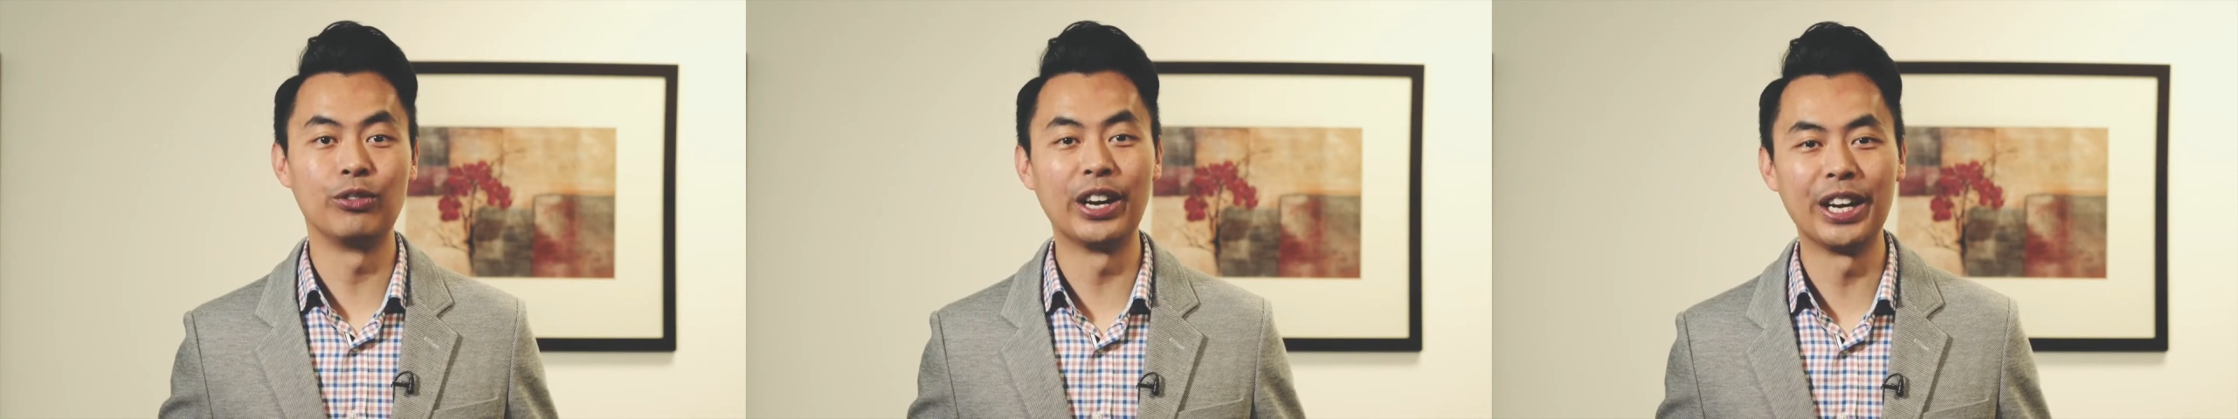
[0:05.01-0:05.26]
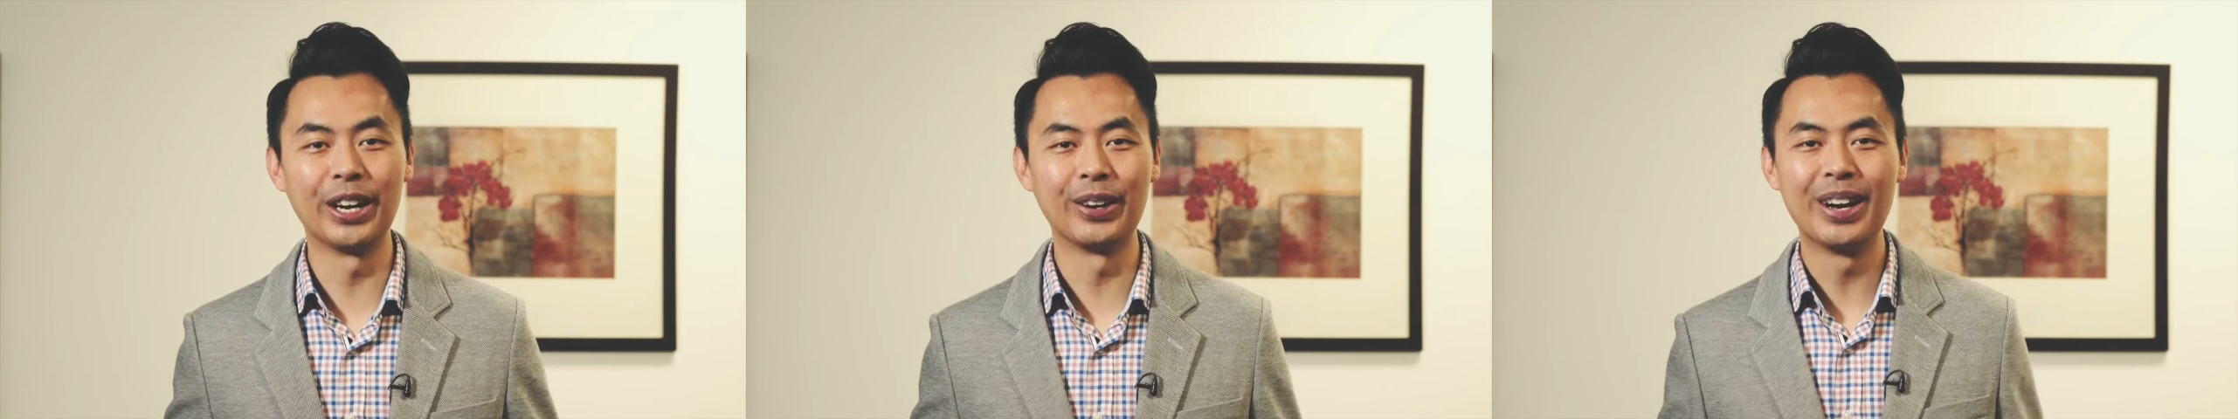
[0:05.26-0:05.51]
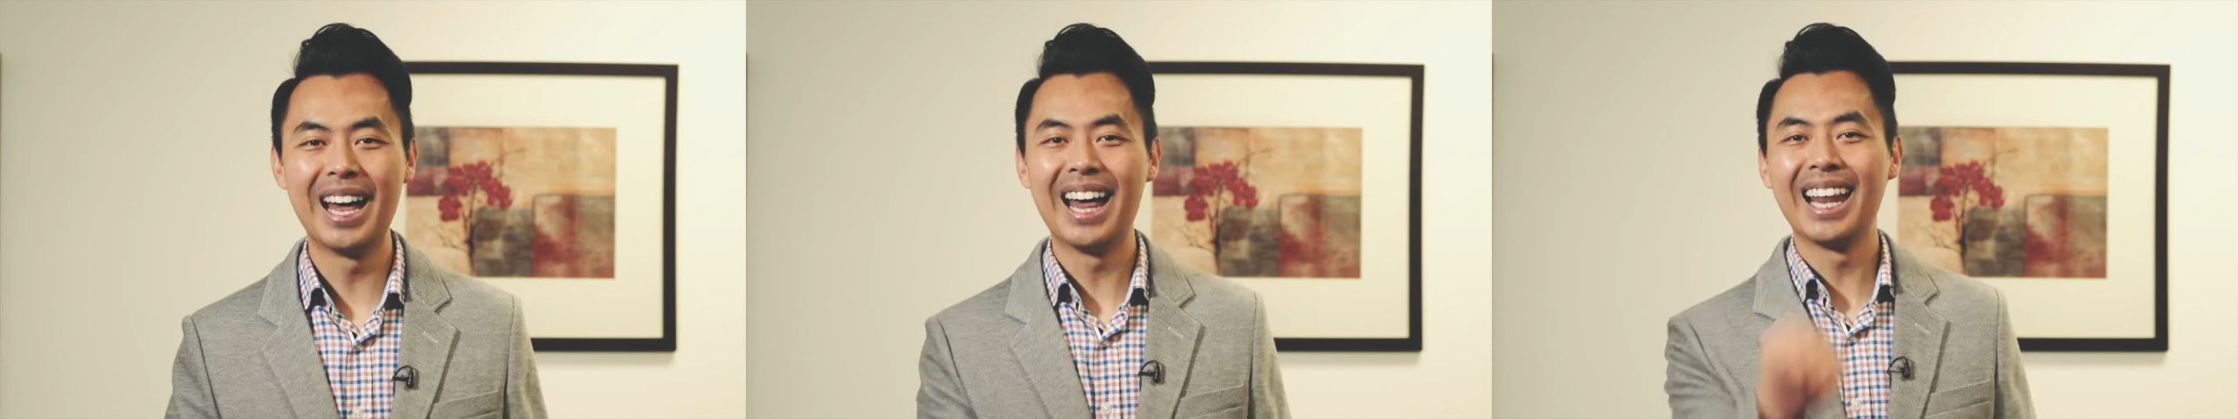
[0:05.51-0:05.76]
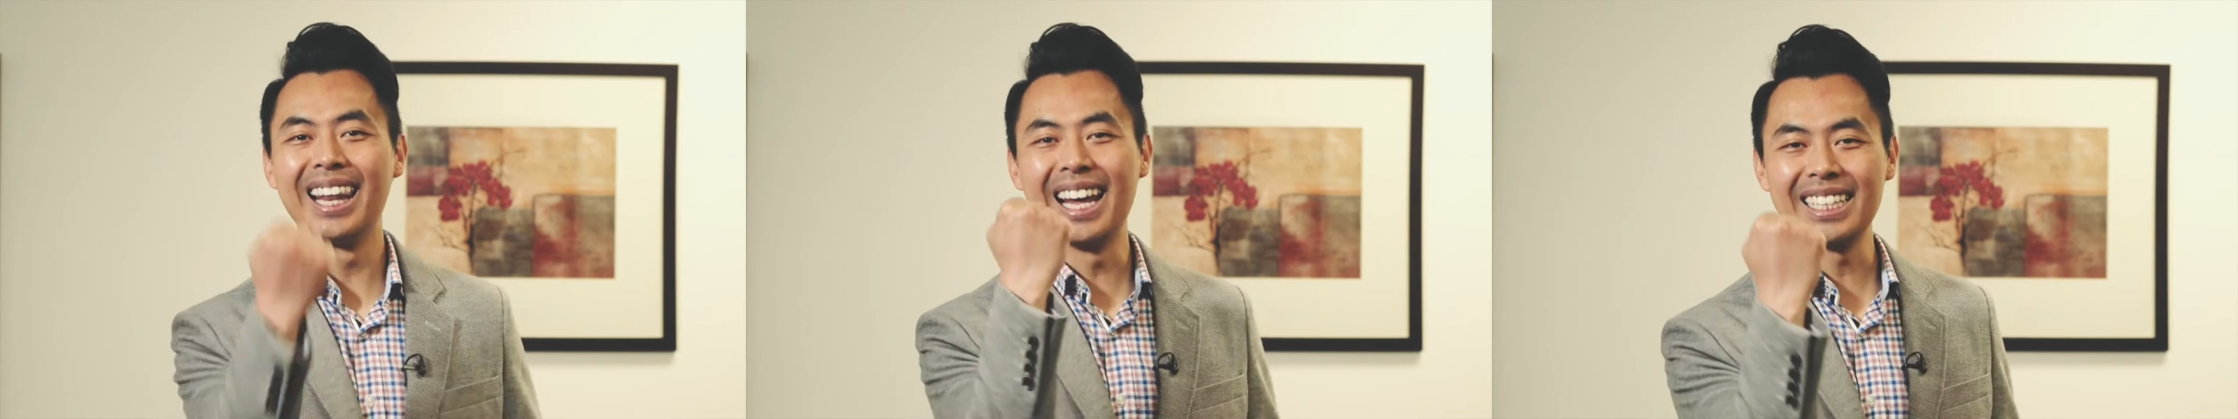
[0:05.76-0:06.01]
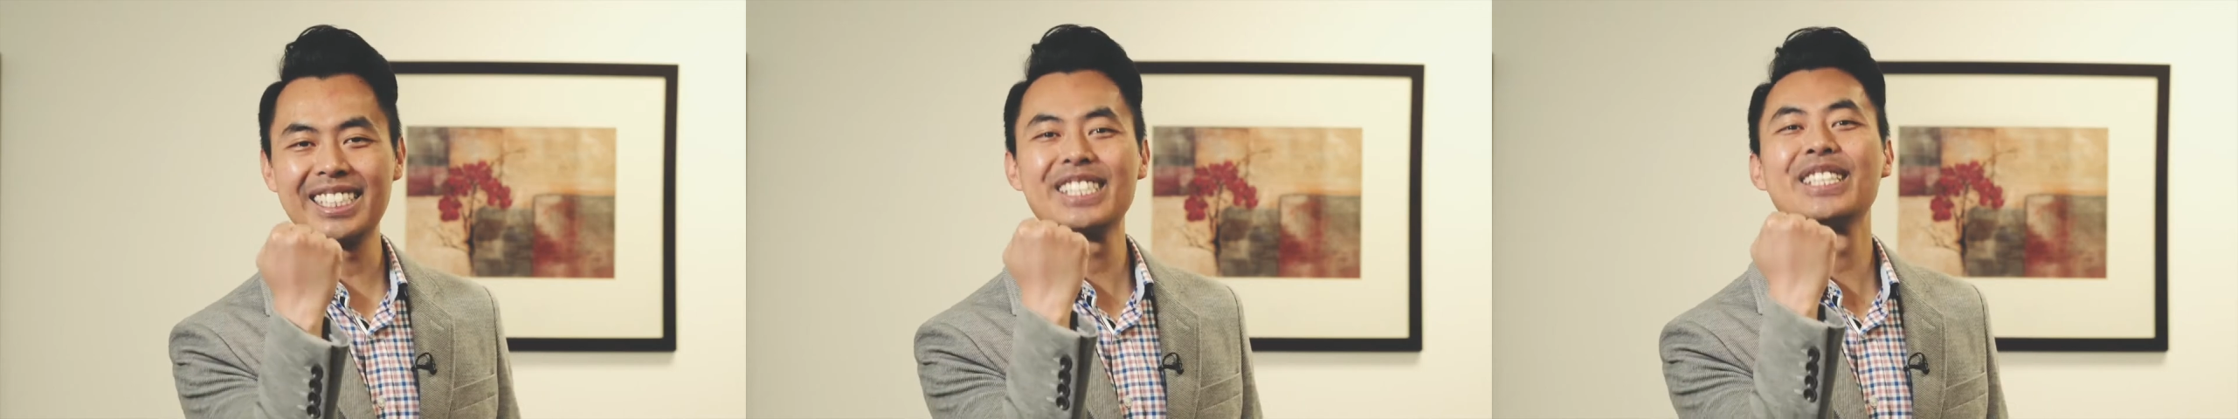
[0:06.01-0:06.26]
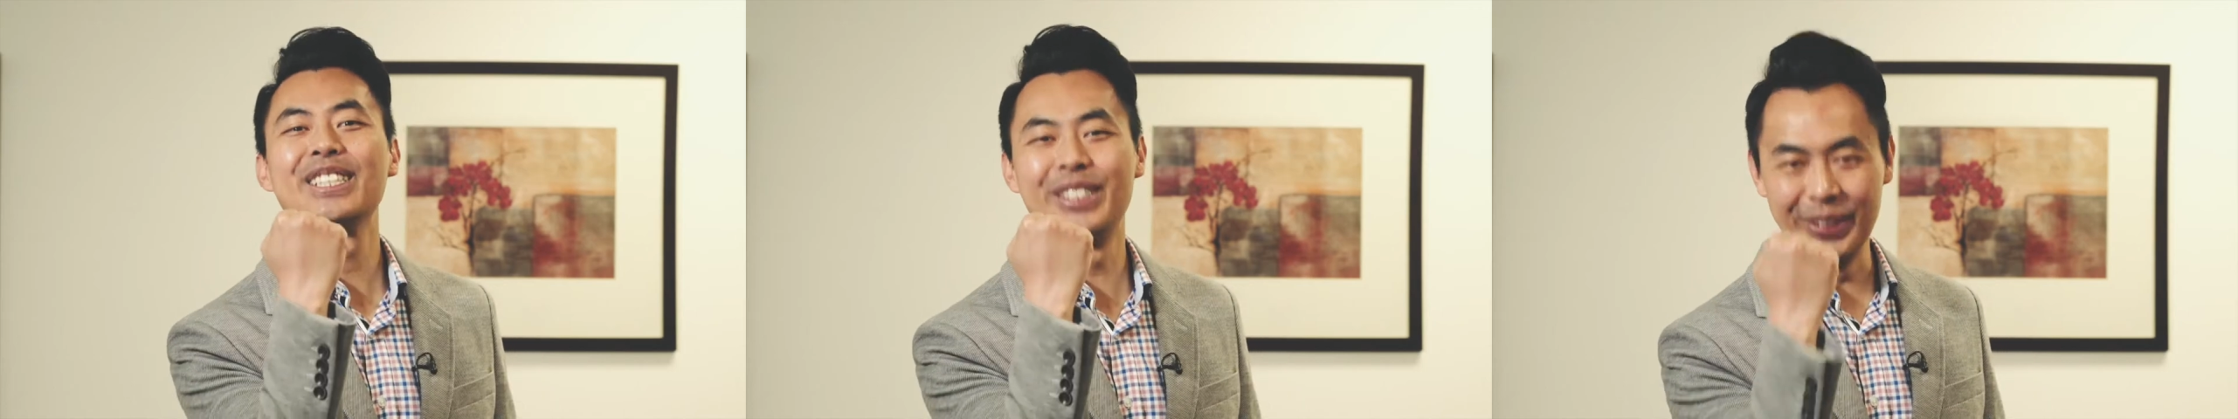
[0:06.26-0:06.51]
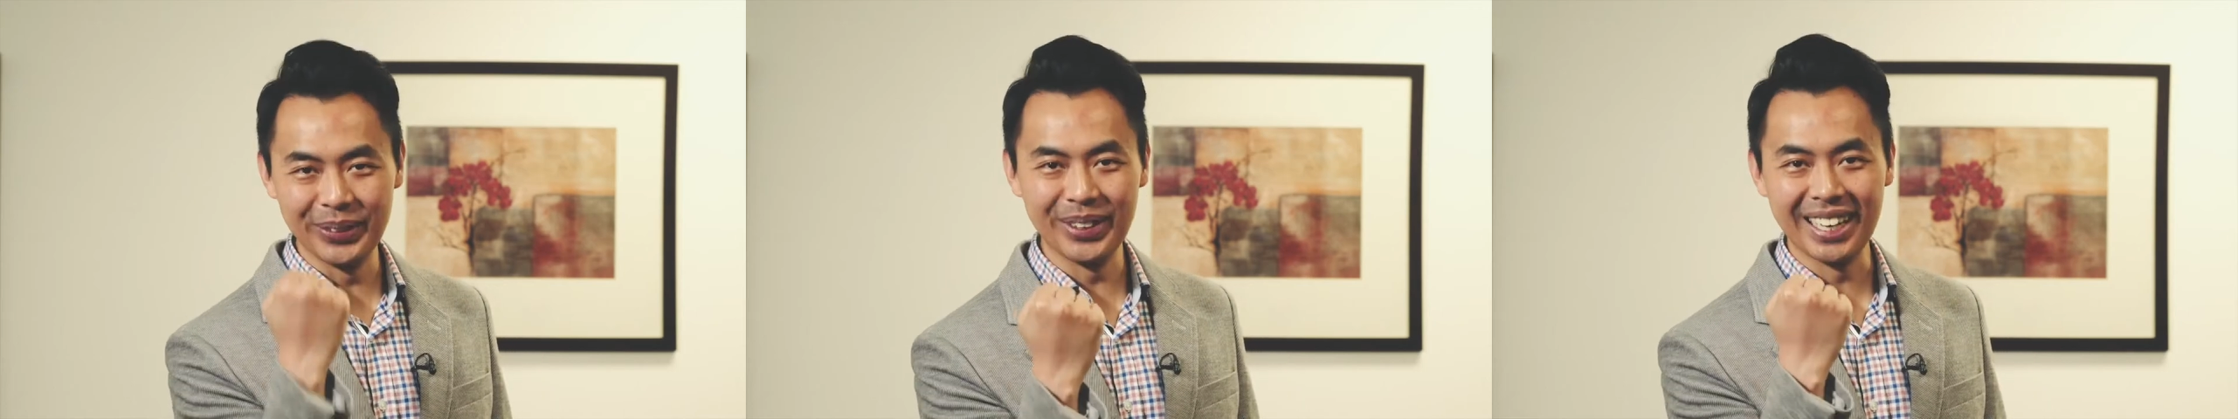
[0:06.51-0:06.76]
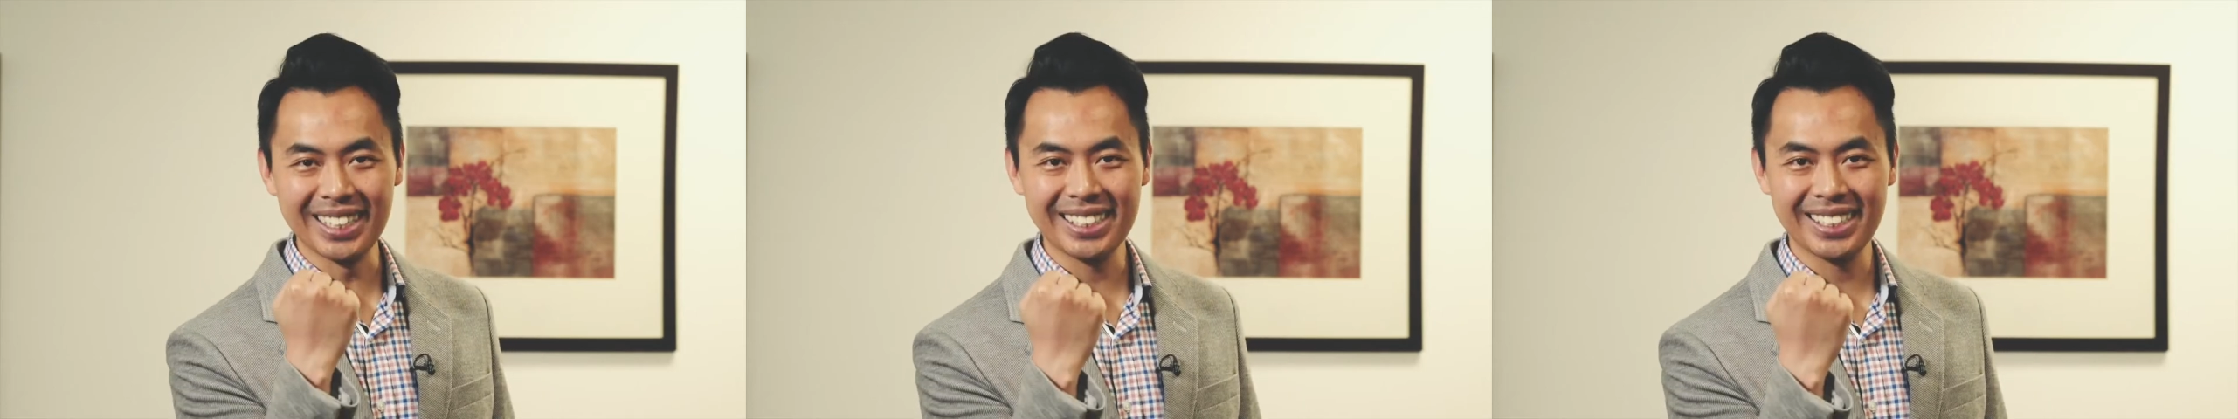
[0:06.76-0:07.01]
video. Let's do
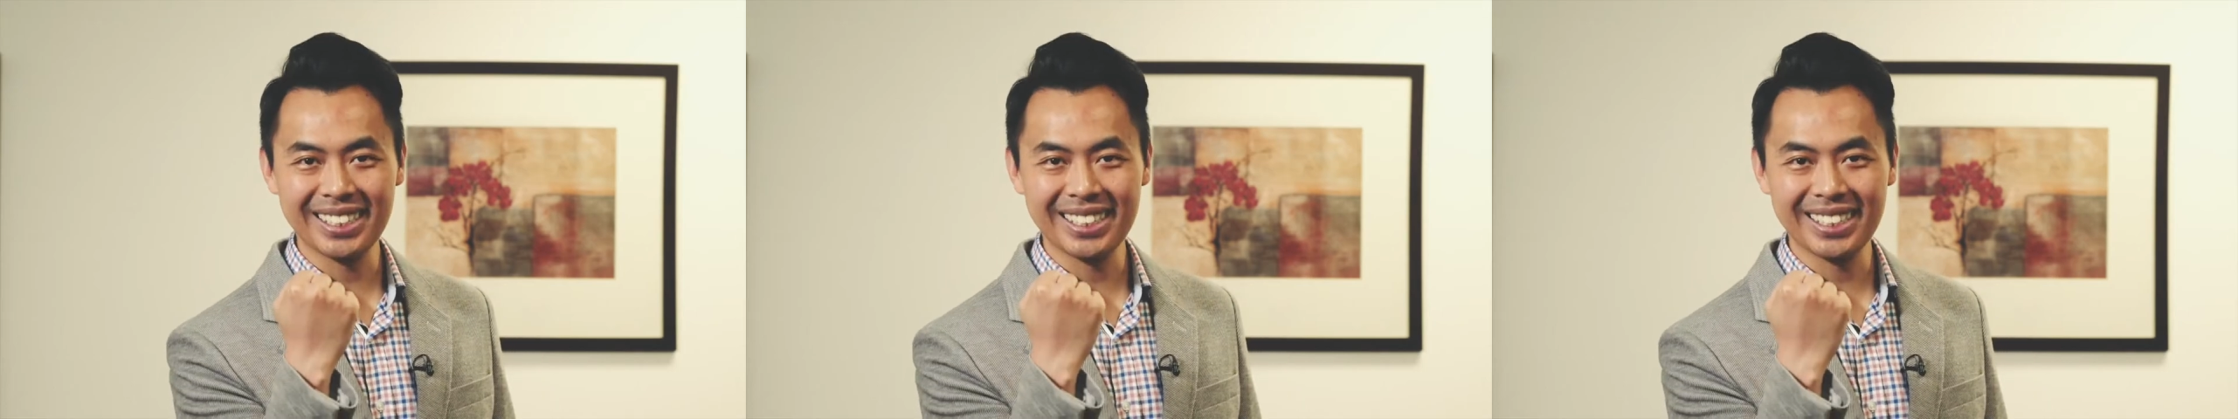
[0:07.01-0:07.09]
this.